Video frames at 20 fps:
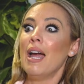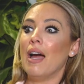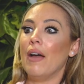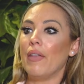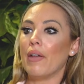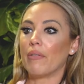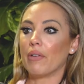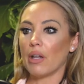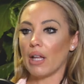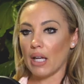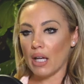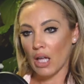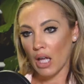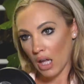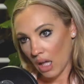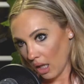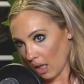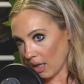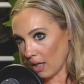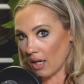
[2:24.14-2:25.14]
and then we're like,
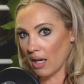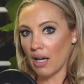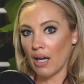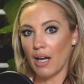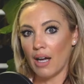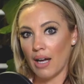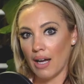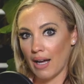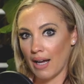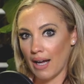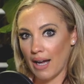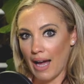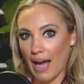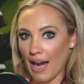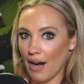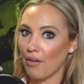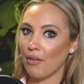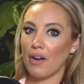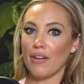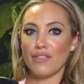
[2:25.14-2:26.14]
huh,
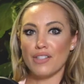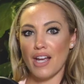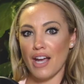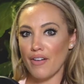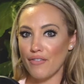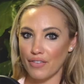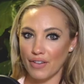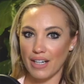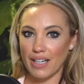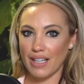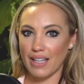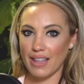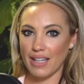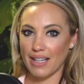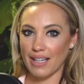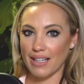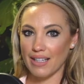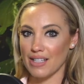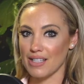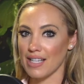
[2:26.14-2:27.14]
I don't have time for
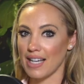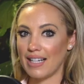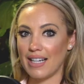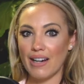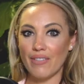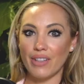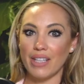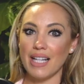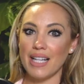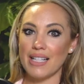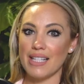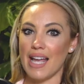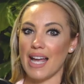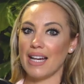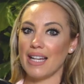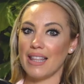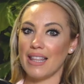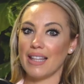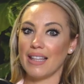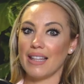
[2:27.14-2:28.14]
anything else. I never get to
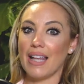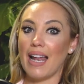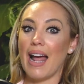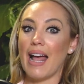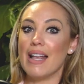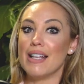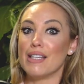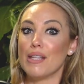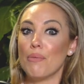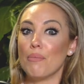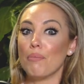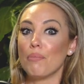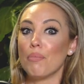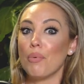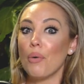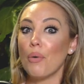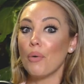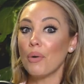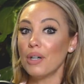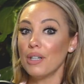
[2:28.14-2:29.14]
anything that is
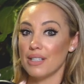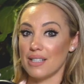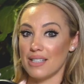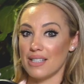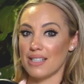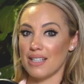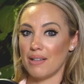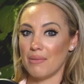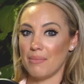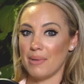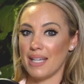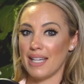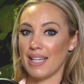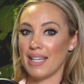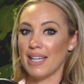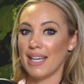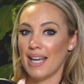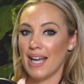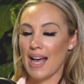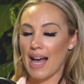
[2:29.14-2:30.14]
important to me.